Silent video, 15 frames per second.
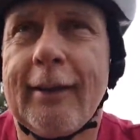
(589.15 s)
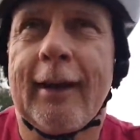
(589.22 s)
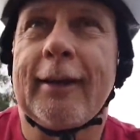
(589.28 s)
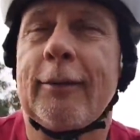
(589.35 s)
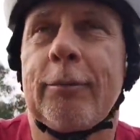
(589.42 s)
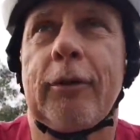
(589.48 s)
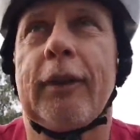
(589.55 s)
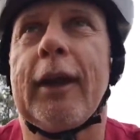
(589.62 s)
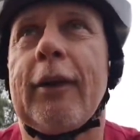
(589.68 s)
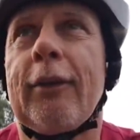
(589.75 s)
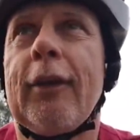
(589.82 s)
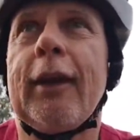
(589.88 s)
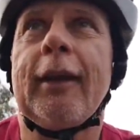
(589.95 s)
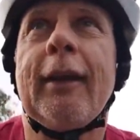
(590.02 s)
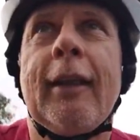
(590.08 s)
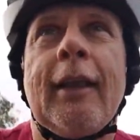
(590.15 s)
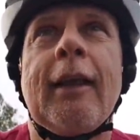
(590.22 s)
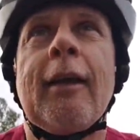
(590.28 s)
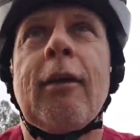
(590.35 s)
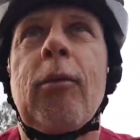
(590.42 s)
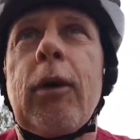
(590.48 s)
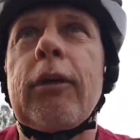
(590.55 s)
had to put that in there,
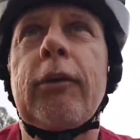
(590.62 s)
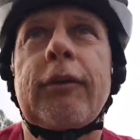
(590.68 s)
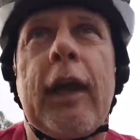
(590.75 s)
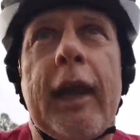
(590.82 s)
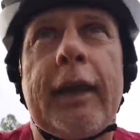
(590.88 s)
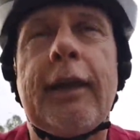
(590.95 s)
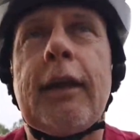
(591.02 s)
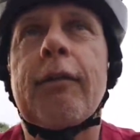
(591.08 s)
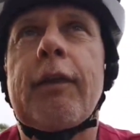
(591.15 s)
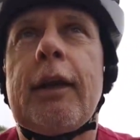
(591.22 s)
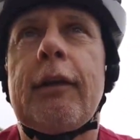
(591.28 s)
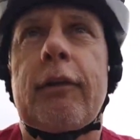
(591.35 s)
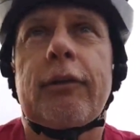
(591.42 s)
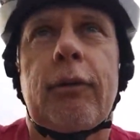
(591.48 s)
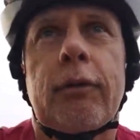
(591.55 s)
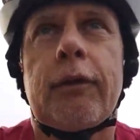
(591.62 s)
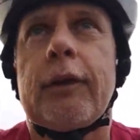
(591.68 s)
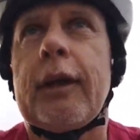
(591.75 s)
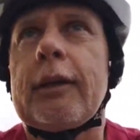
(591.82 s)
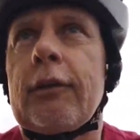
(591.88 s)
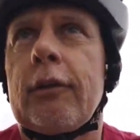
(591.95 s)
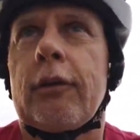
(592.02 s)
whether it's any of these sort of
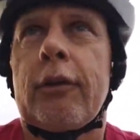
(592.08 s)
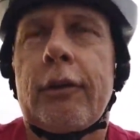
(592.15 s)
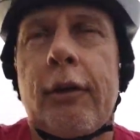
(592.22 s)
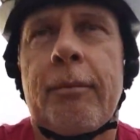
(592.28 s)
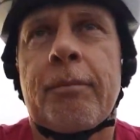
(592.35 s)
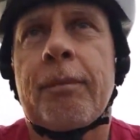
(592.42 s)
addictions,